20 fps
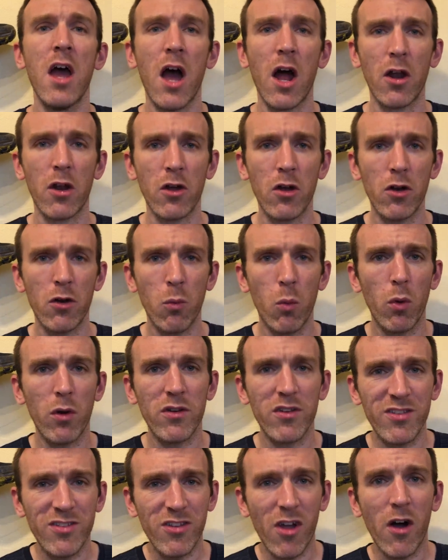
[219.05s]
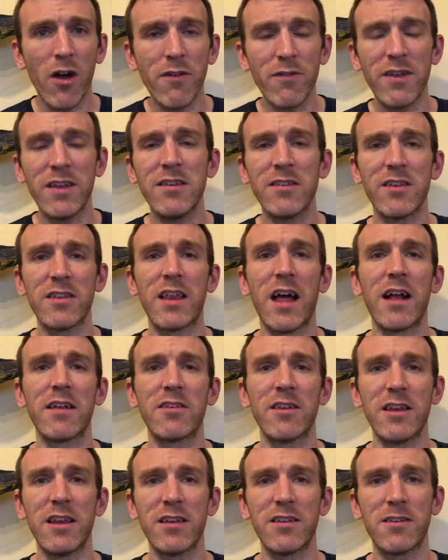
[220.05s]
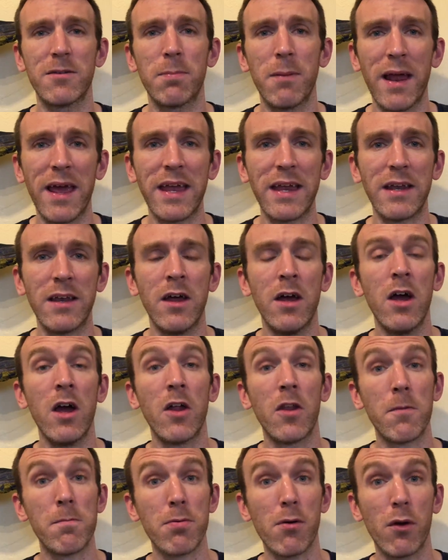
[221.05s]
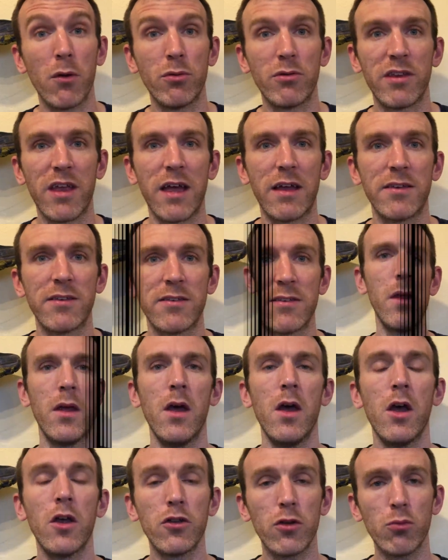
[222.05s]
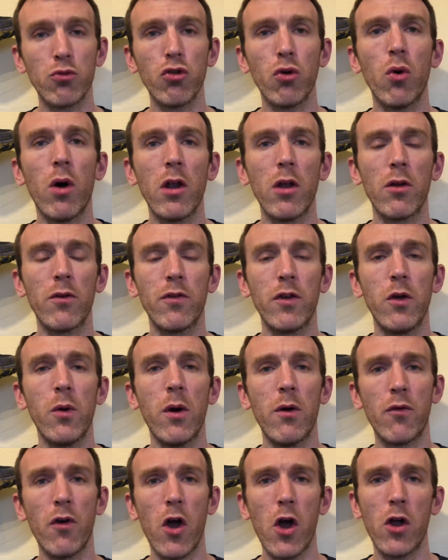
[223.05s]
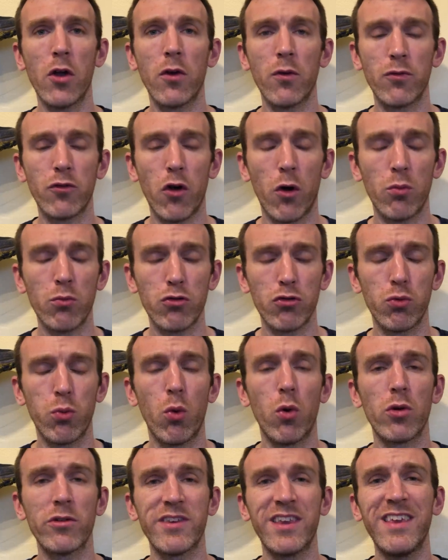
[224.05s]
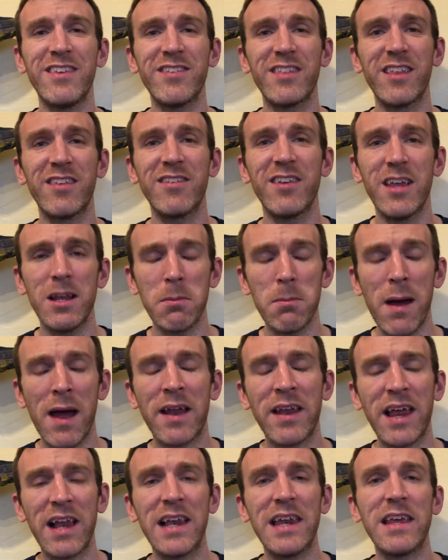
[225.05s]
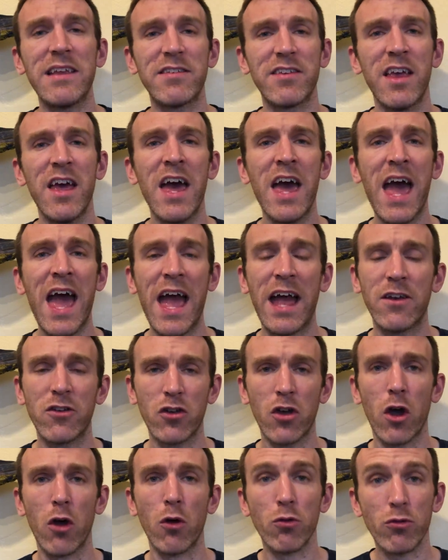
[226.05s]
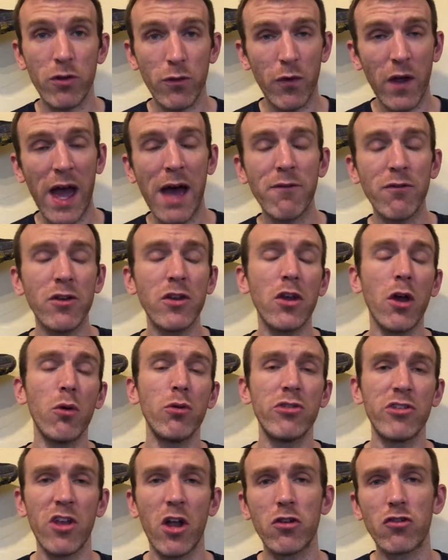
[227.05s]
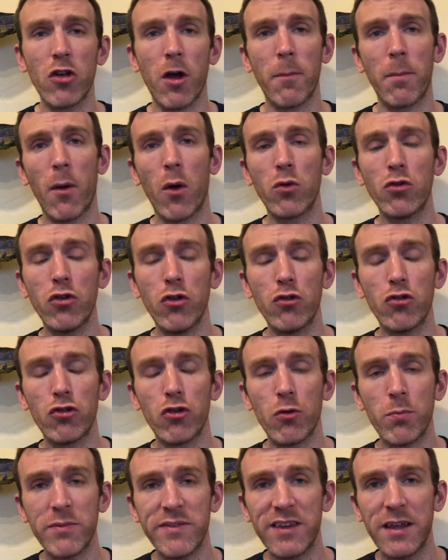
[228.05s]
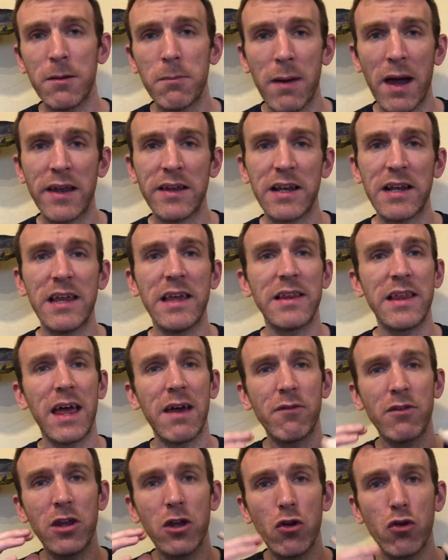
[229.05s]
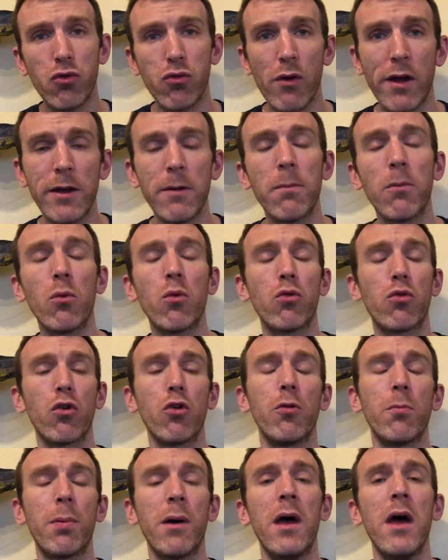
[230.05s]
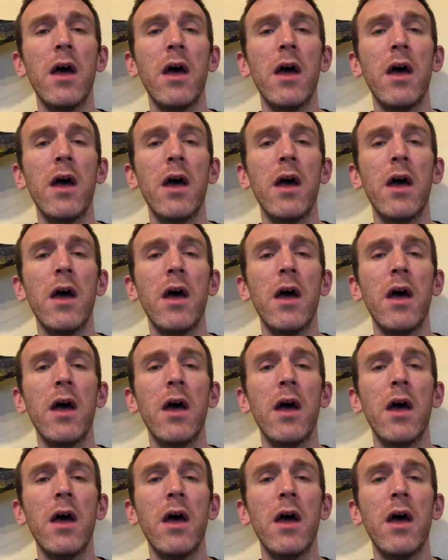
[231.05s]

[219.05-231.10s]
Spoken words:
And I kind of want to dive into that and explain the process. So I'm sure a lot of you have heard of Tom Schwarze. He's the Tinman Elite head coach. If you haven't, go search up on YouTube Tinman Elite. They have an incredible group